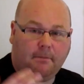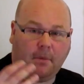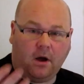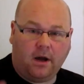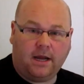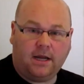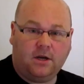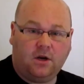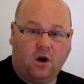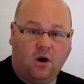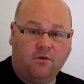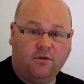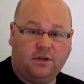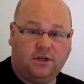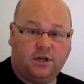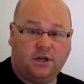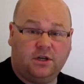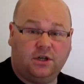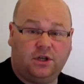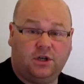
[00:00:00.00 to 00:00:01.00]
might
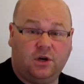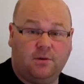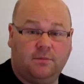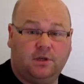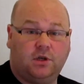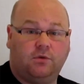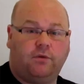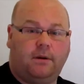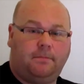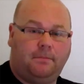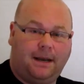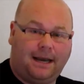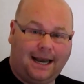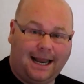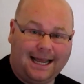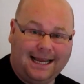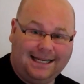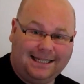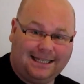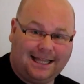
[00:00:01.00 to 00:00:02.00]
encourage consumers to
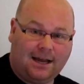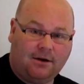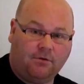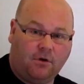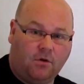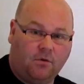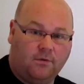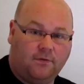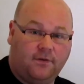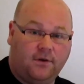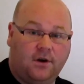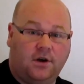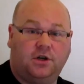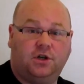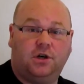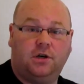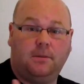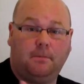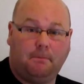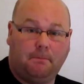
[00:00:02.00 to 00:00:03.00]
replace their old
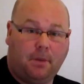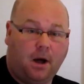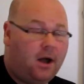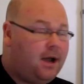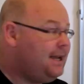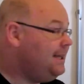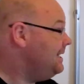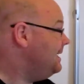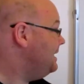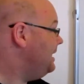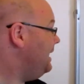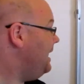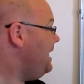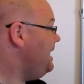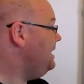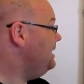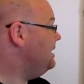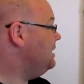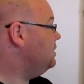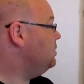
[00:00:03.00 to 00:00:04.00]
version, buy this
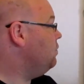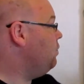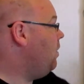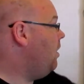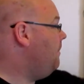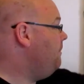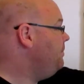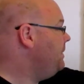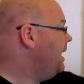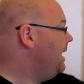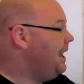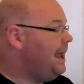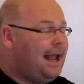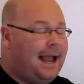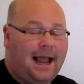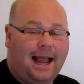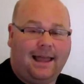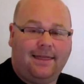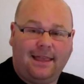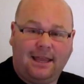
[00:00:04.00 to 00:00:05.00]
latest one,
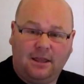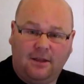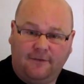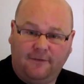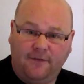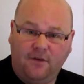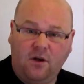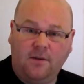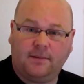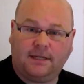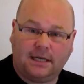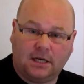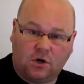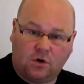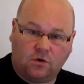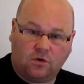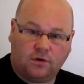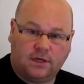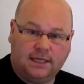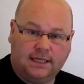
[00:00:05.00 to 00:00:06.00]
and then the firm has
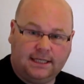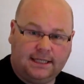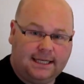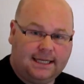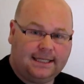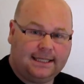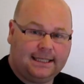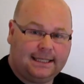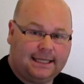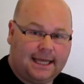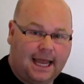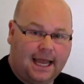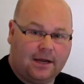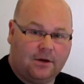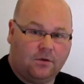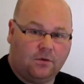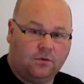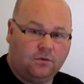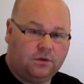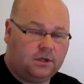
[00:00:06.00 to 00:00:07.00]
increased its
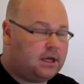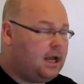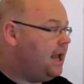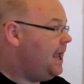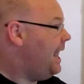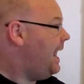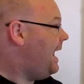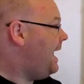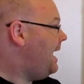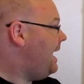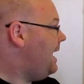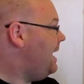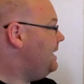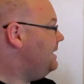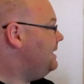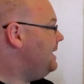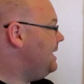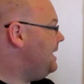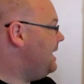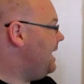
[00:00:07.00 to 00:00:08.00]
sales
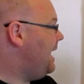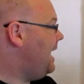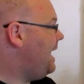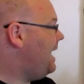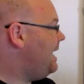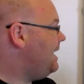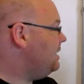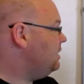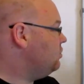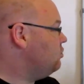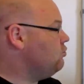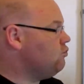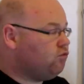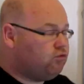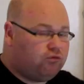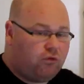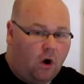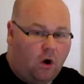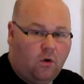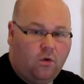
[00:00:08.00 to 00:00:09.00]
and it has
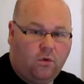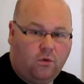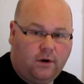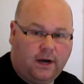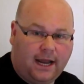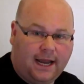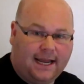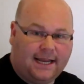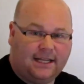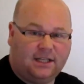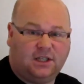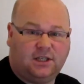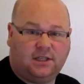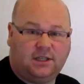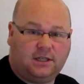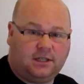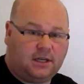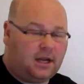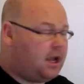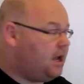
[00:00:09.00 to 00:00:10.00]
grown
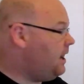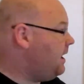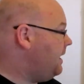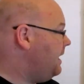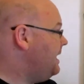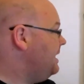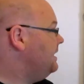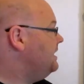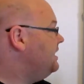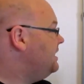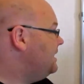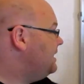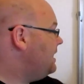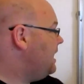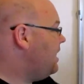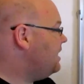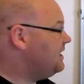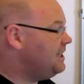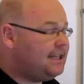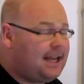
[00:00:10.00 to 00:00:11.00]
its
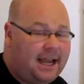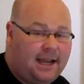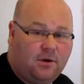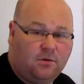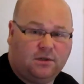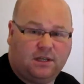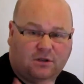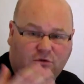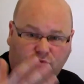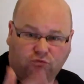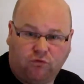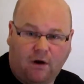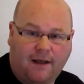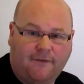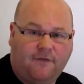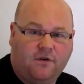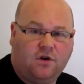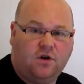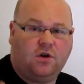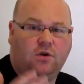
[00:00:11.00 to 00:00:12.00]
sales, its
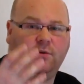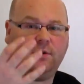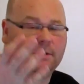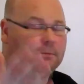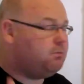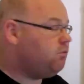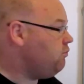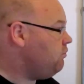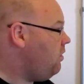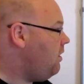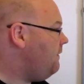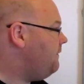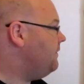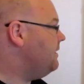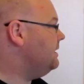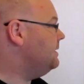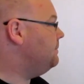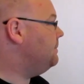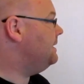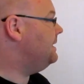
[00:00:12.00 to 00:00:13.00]
revenue, its profits